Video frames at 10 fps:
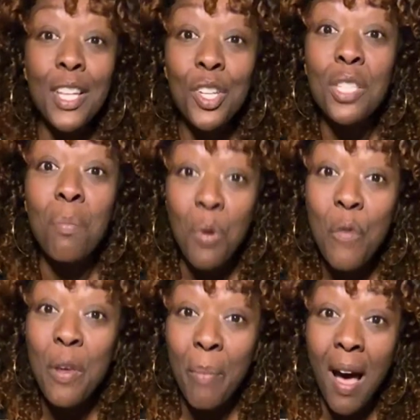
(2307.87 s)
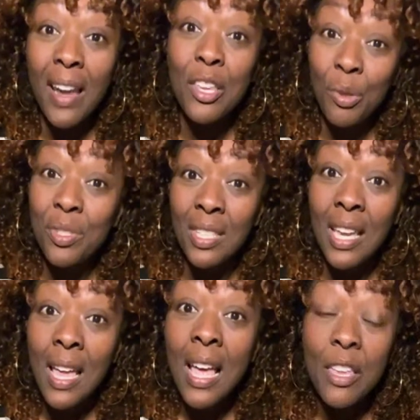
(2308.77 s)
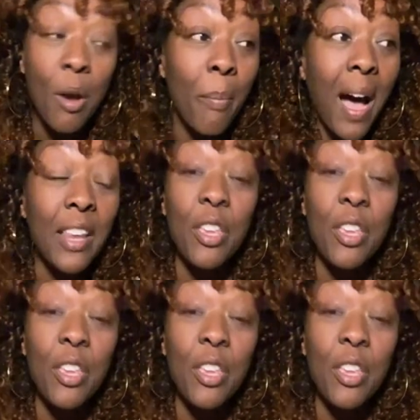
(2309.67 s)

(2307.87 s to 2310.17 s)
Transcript: Just move your body. You'll see your body.